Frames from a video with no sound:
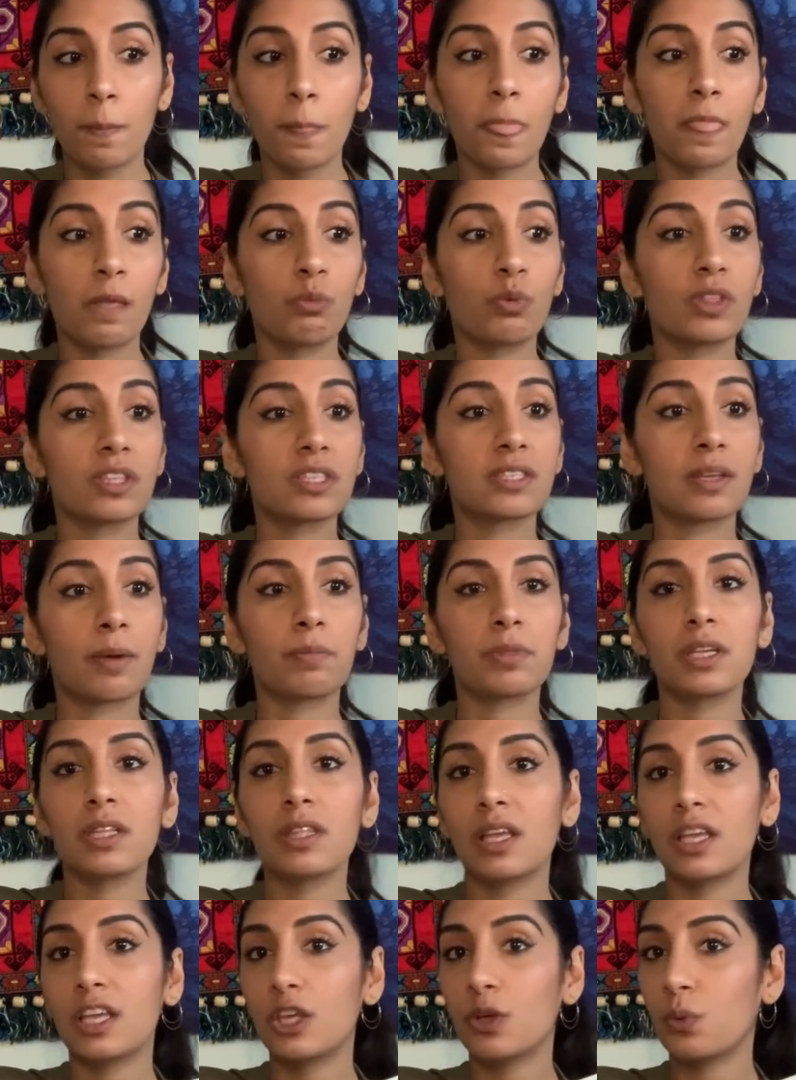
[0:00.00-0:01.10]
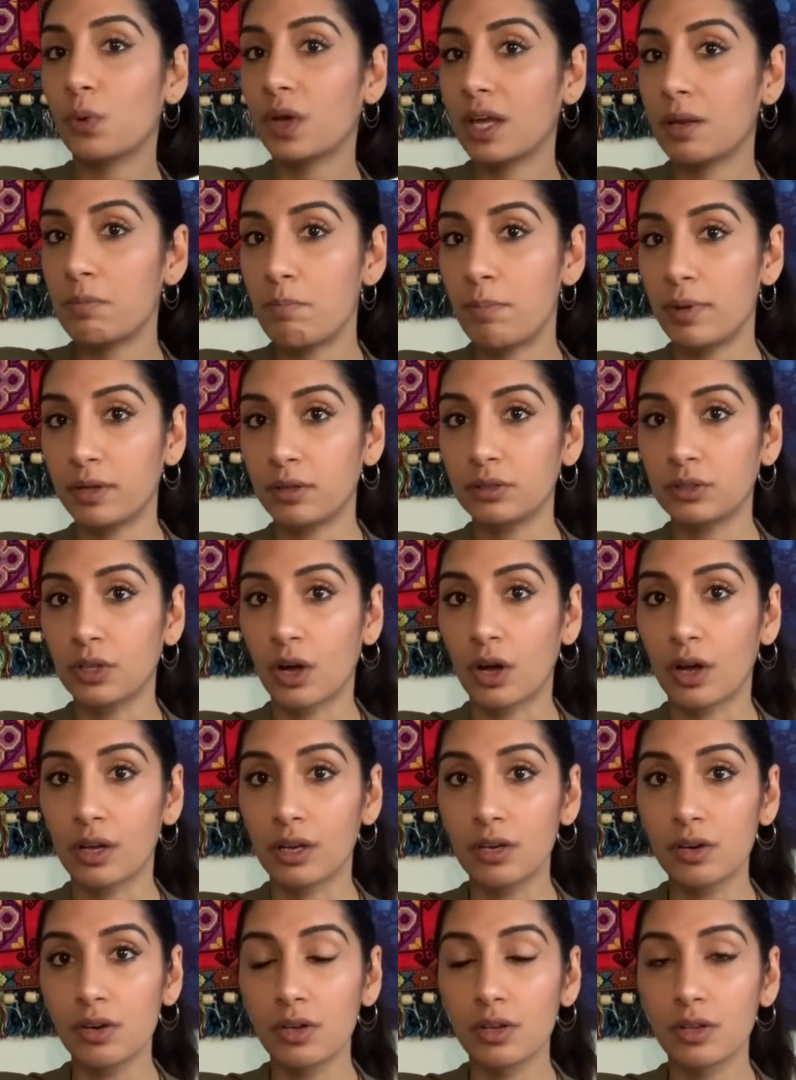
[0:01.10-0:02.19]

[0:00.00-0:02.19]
with something that you can build on.